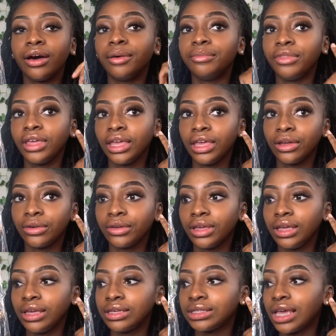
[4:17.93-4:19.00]
the
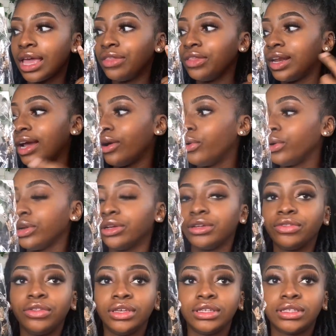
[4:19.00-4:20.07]
earrings, and then I ordered
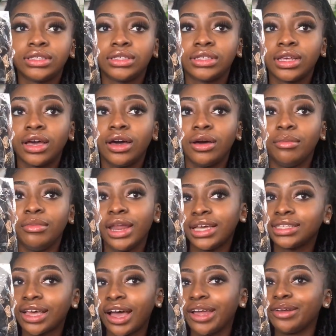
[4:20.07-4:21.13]
this next
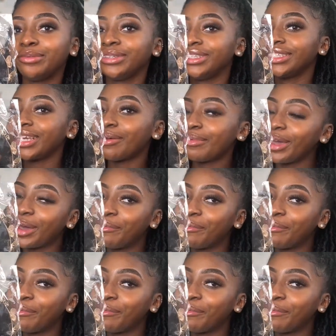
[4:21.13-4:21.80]
item, which is coming up.